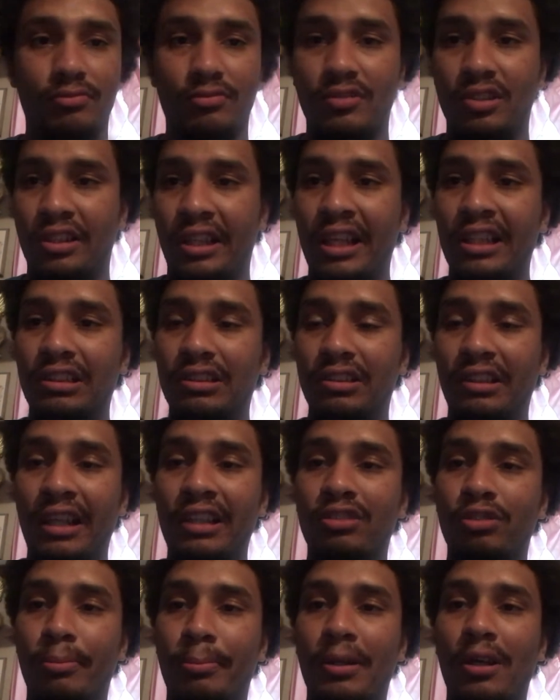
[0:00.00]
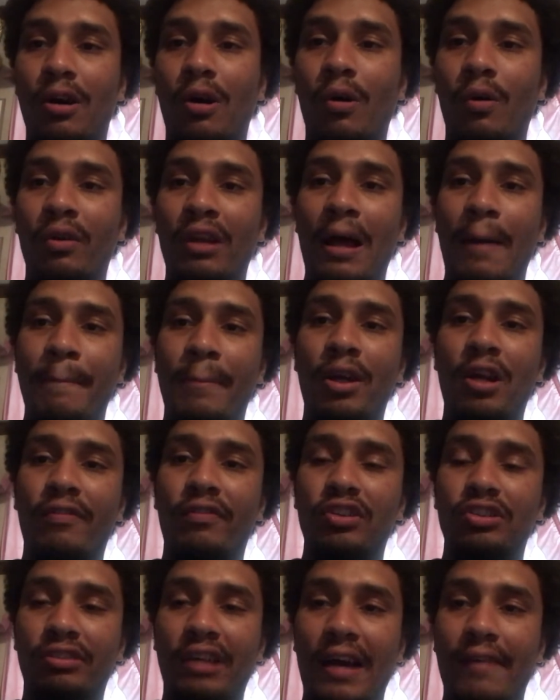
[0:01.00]
things, things would be a whole lot better for
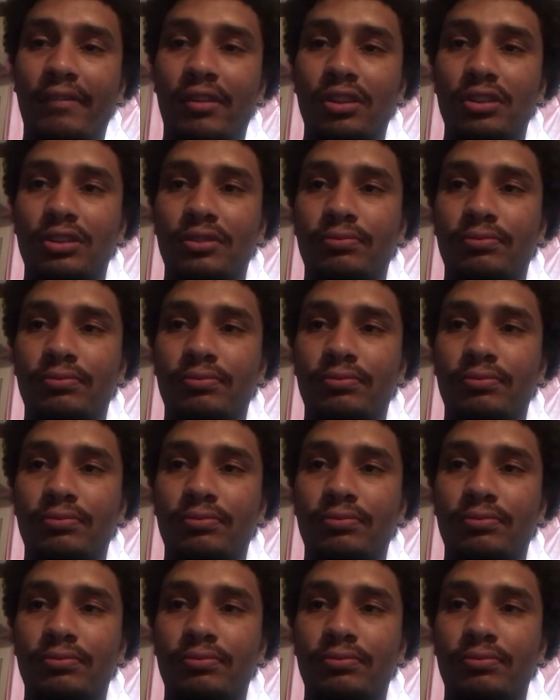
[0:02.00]
drivers